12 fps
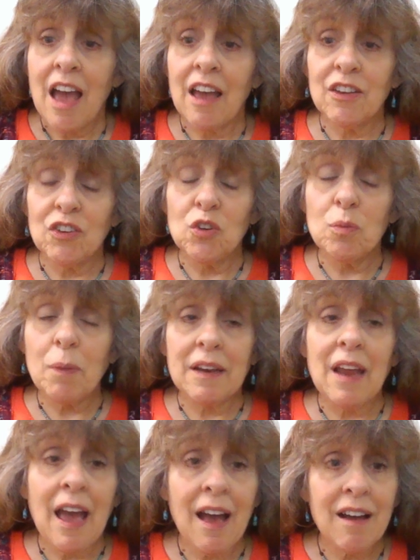you
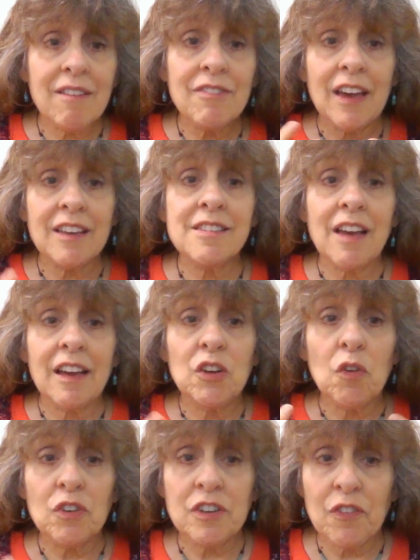might have anxiety
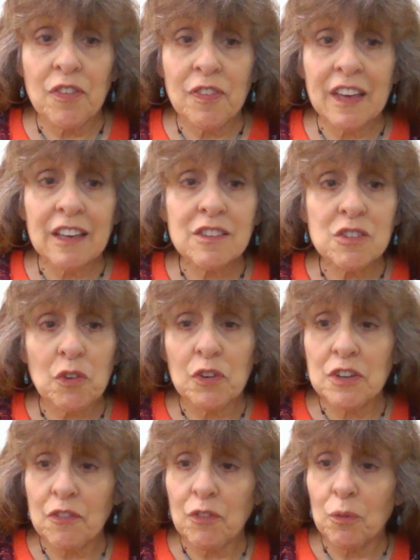over different things or
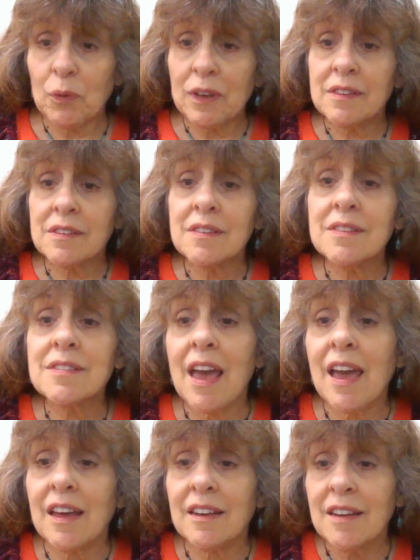for different reasons,
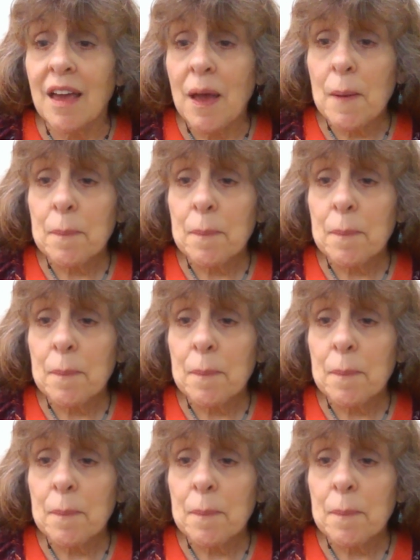and